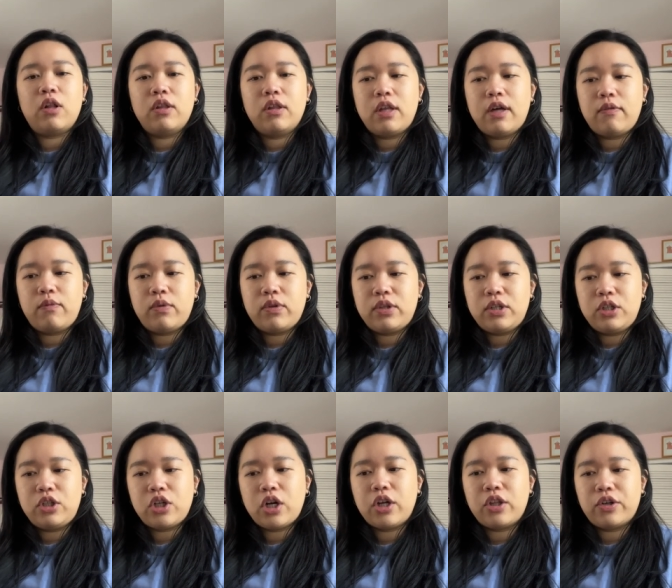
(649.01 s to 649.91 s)
in love with
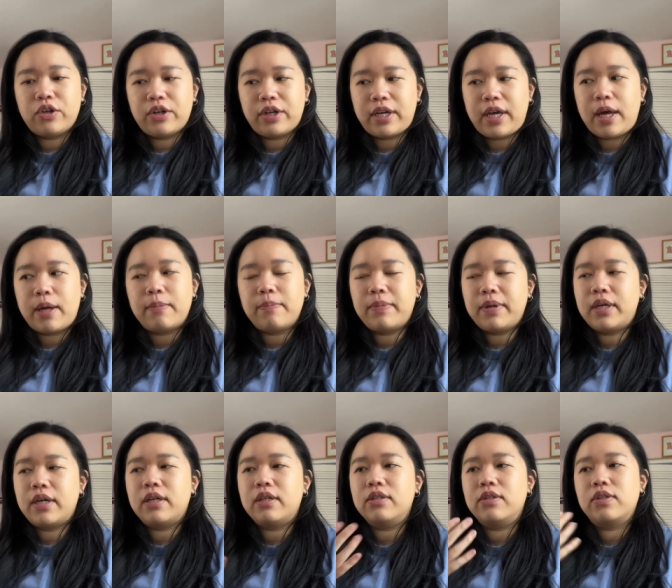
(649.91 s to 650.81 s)
each other again
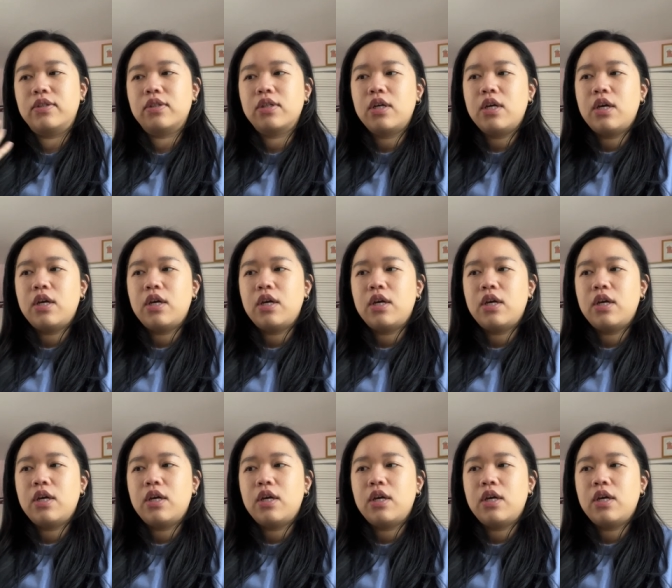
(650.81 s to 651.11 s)
because